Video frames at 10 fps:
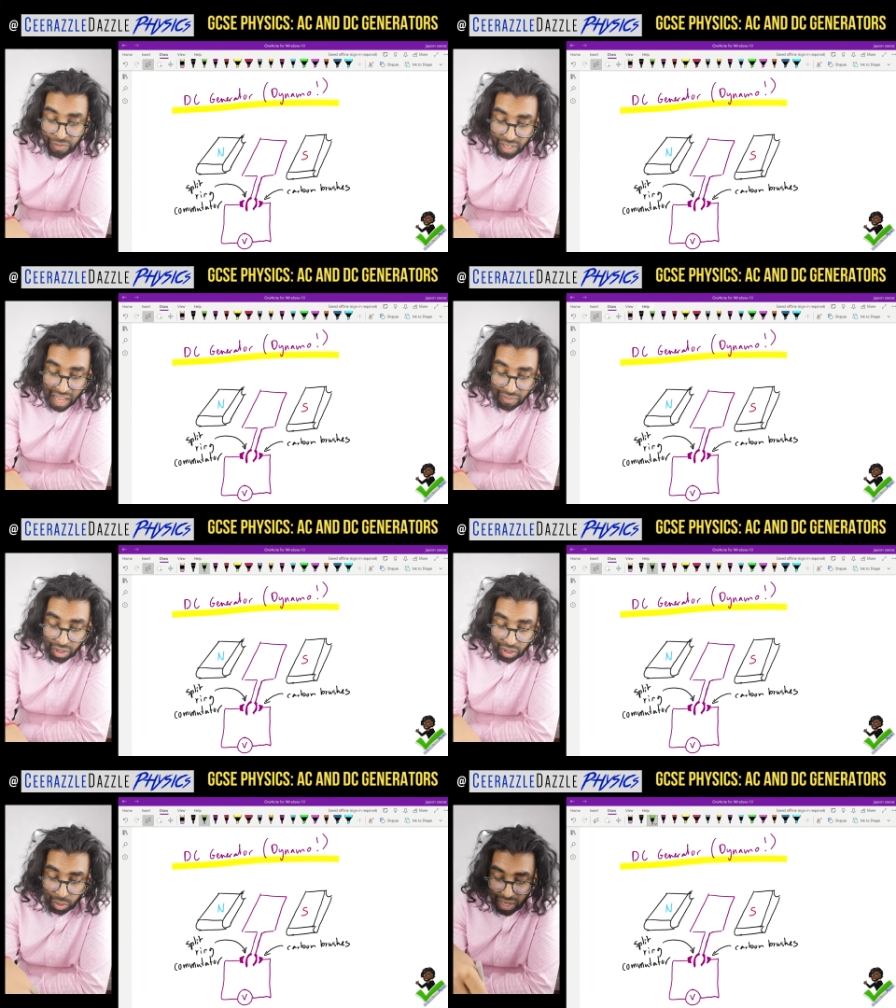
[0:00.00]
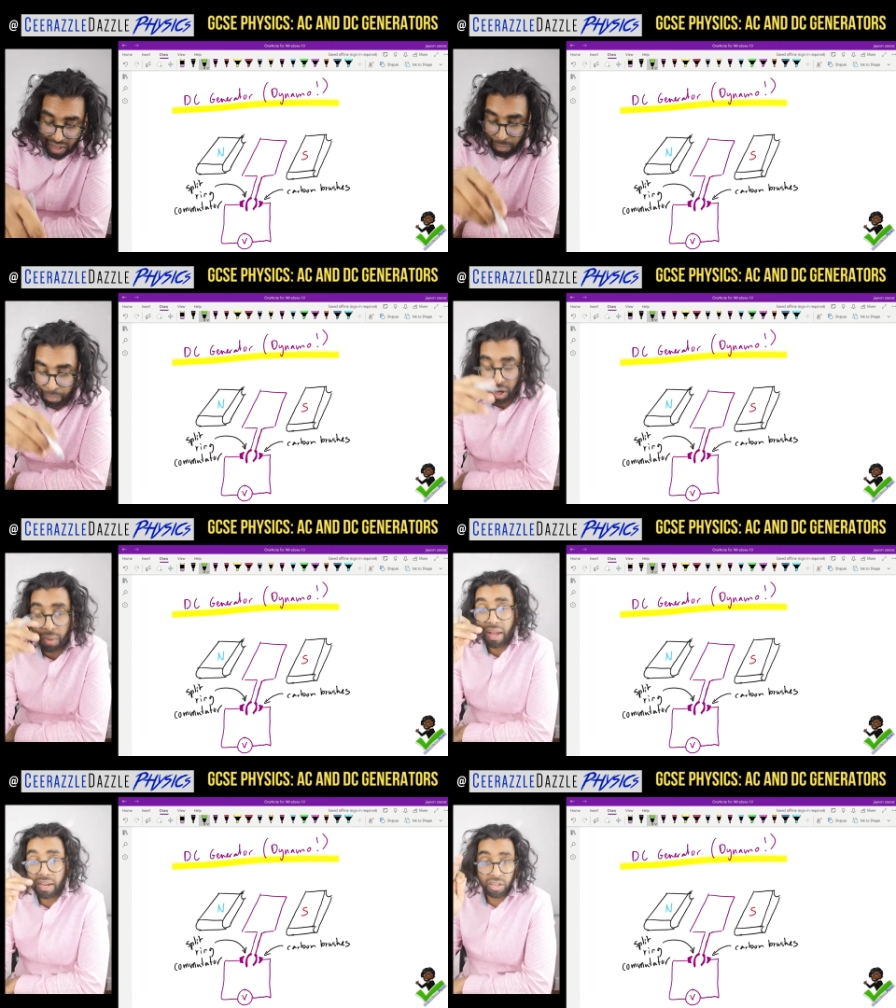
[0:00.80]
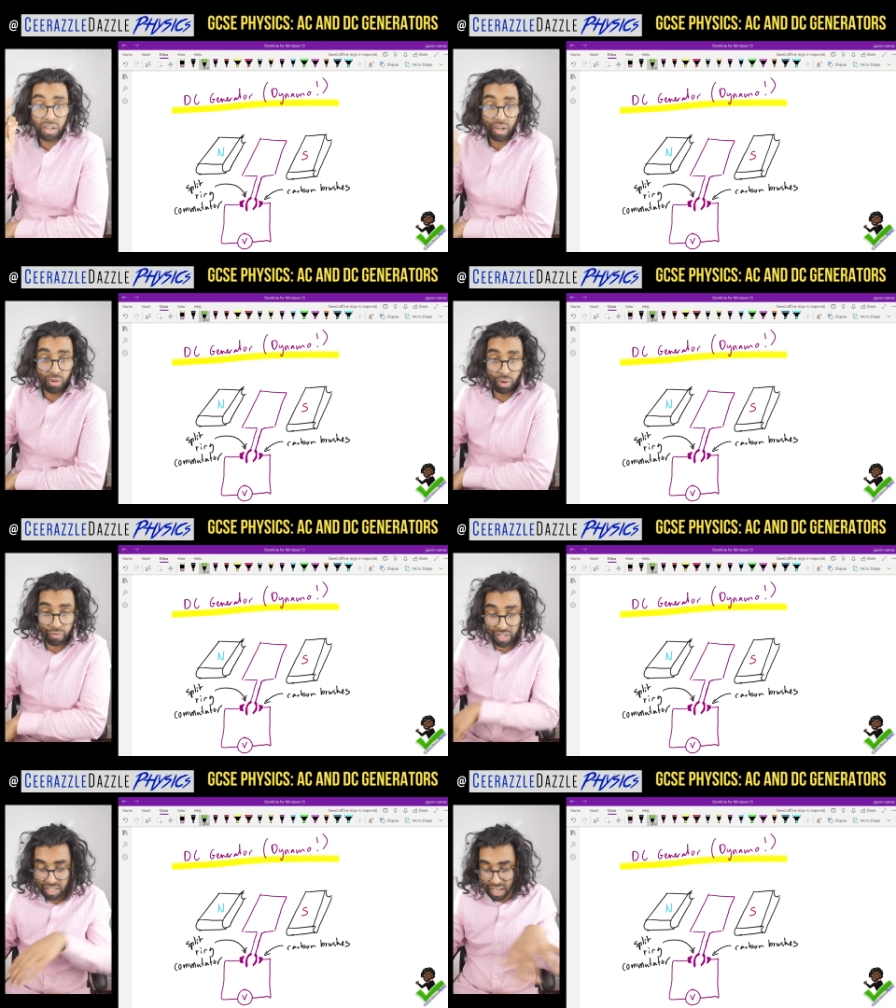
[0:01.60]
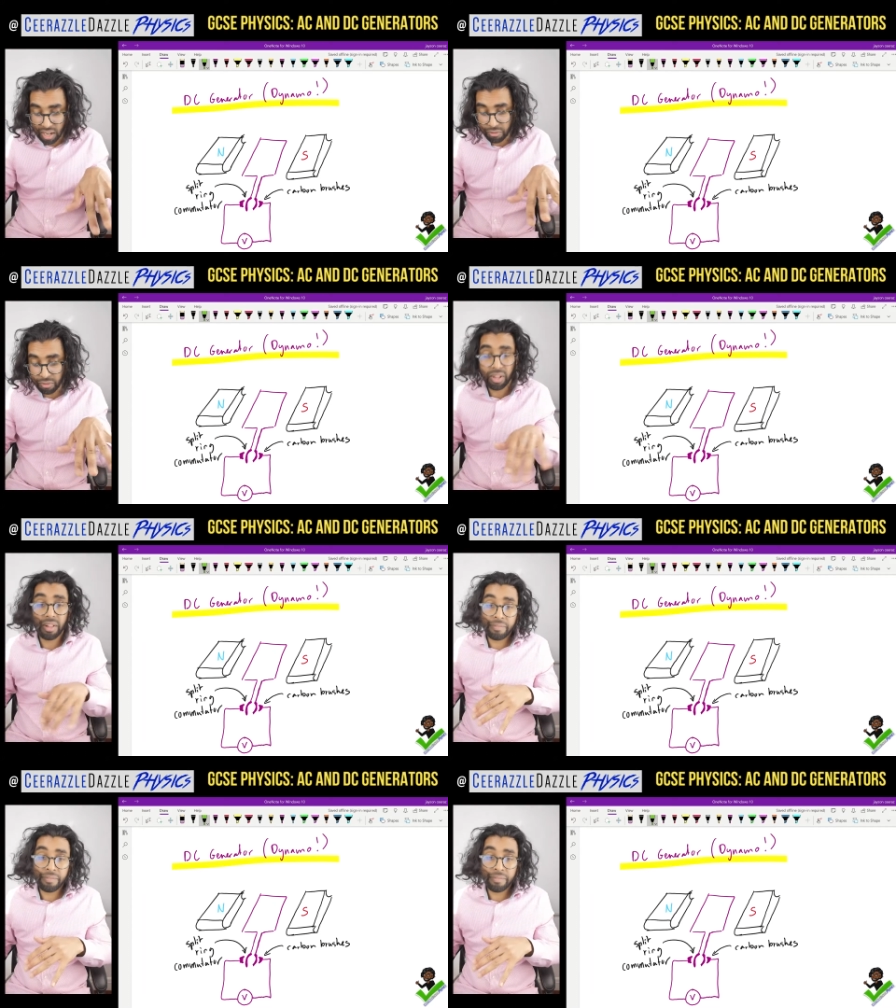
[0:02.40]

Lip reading: So have a look, we have a bar magnet, a north and south.